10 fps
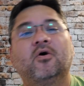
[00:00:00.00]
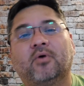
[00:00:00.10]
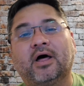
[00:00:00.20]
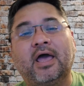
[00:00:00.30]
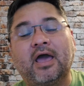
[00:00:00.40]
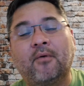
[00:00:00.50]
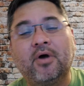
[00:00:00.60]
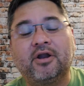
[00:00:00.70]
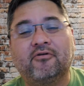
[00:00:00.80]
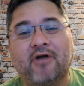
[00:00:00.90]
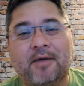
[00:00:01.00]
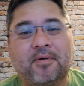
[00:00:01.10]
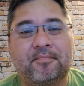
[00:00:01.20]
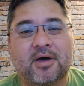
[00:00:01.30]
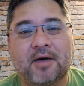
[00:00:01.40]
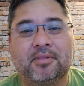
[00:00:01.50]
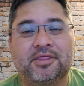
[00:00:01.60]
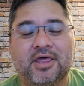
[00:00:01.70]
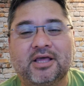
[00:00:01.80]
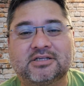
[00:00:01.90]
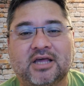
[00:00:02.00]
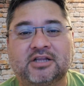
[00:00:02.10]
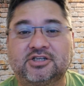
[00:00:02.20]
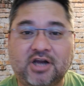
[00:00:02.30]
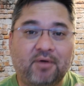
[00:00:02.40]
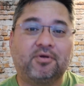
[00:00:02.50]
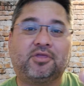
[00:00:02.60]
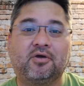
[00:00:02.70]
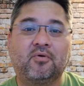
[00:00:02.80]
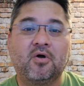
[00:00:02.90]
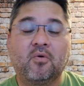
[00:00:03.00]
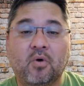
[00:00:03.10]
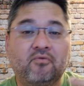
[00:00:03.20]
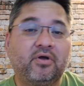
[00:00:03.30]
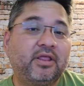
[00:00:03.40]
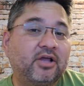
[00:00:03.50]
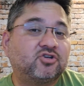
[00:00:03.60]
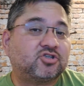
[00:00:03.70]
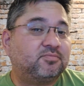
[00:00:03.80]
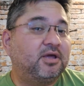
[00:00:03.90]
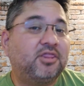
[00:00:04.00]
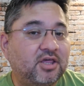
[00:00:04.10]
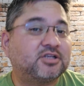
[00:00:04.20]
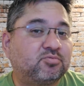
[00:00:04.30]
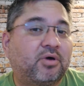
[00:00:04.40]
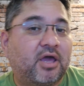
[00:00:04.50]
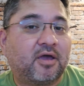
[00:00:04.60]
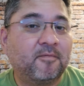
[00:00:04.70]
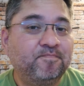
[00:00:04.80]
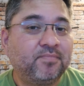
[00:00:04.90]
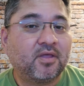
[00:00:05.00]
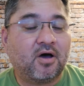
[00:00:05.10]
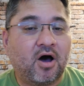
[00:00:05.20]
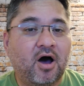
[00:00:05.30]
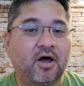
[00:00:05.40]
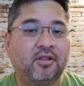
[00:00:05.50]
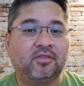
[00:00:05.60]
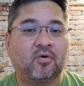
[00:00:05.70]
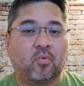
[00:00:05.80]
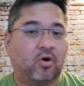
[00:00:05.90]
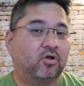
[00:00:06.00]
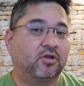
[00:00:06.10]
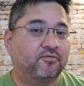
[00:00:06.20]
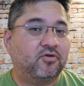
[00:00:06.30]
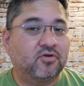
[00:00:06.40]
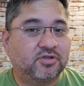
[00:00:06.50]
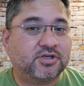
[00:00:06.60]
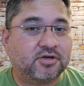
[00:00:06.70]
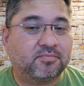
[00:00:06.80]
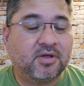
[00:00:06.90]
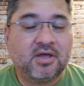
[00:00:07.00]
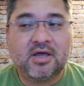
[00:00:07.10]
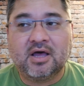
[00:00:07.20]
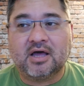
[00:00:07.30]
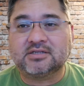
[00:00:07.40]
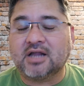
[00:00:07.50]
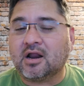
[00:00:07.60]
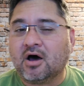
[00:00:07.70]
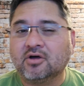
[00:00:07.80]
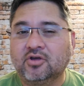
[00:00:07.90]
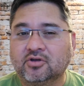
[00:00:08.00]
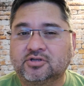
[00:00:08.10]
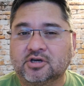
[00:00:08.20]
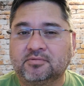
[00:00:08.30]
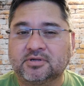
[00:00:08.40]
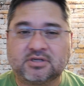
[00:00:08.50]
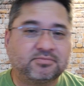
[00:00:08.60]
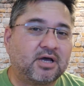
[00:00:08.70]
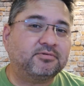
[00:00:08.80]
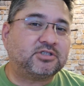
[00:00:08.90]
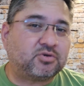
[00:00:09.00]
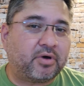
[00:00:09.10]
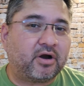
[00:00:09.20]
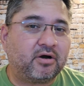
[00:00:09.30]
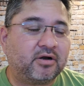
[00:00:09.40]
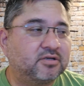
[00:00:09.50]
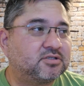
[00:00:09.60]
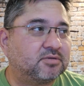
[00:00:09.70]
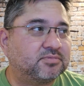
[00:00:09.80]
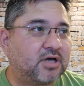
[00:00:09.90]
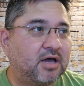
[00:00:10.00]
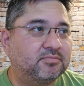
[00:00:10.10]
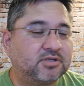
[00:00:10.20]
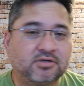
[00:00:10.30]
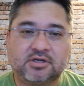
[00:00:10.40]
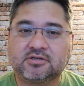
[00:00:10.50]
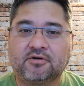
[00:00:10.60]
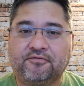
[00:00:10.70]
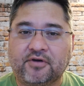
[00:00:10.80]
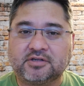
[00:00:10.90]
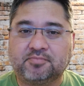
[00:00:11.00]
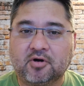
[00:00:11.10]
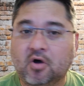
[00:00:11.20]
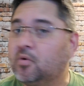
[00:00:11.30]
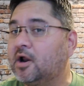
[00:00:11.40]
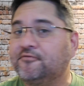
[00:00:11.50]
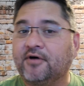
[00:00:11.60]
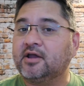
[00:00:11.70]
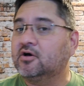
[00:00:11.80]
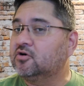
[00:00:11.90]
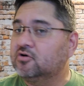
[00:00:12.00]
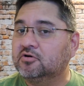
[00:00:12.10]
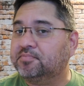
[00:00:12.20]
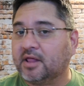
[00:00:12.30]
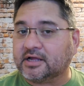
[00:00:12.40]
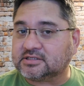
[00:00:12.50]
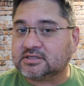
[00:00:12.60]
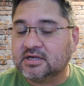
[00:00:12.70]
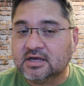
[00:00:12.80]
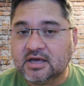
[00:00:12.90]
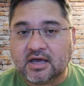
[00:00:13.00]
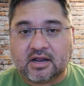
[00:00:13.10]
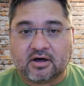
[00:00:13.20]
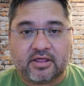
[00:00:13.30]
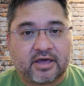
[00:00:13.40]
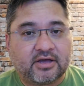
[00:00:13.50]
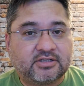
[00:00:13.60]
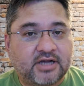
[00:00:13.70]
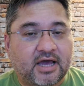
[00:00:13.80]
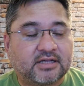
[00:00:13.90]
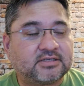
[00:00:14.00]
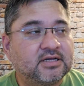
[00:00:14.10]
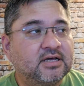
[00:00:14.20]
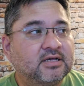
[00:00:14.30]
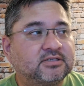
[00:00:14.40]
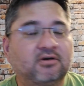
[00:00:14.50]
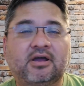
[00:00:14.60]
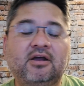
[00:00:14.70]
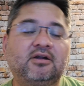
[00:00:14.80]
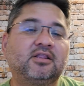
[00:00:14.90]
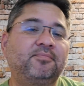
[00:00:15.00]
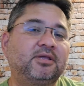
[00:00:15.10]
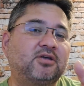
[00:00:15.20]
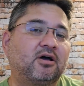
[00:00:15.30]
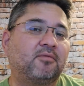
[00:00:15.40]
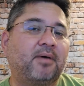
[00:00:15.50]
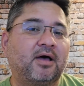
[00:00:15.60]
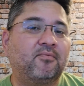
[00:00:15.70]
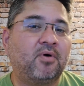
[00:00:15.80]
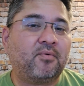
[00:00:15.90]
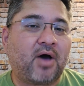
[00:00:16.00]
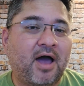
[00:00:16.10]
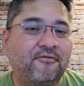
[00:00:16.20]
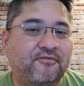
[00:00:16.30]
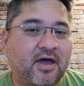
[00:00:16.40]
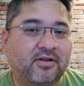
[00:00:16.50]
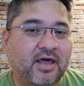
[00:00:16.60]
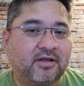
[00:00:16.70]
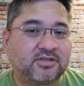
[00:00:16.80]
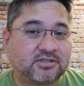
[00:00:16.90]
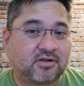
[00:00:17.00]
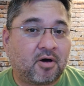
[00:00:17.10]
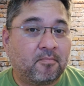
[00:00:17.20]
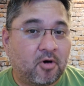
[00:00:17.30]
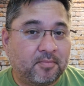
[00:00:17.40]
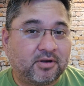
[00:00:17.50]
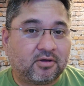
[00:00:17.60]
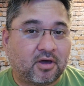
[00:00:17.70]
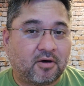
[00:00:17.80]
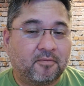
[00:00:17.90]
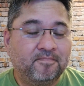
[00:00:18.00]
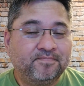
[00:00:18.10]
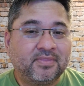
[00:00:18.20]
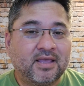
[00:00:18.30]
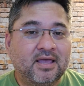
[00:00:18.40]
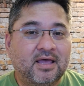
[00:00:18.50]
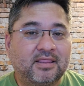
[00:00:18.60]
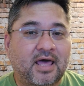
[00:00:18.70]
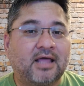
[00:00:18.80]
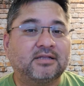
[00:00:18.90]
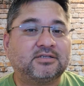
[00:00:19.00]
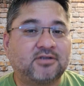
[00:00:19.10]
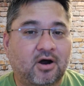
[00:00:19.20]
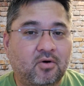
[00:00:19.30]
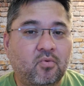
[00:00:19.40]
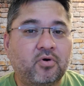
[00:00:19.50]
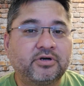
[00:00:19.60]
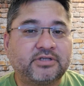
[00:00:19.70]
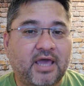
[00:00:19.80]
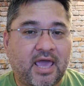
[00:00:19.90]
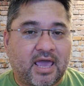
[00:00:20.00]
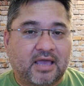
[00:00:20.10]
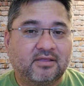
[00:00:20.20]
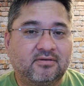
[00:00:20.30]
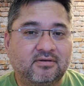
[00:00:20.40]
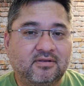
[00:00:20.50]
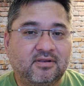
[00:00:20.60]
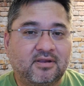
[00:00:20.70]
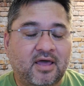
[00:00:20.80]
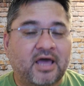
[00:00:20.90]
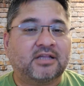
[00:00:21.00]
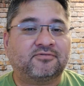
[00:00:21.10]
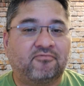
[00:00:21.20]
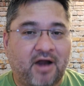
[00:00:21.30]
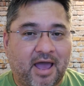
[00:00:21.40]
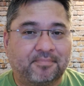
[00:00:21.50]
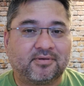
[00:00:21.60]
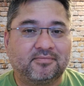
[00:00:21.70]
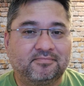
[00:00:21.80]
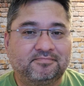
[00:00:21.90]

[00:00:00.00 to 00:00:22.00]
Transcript: well, hey, I wanted to wrap up a couple of things and share with you what really interests me this week on the world of YouTube. That's not all YouTube. It's sometimes Twitter and sometimes, you know, just on Facebook or what I find on Google Plus and all that good jazz. So here, let me talk about what I found out just a moment ago. That Star Wars 8 has wrapped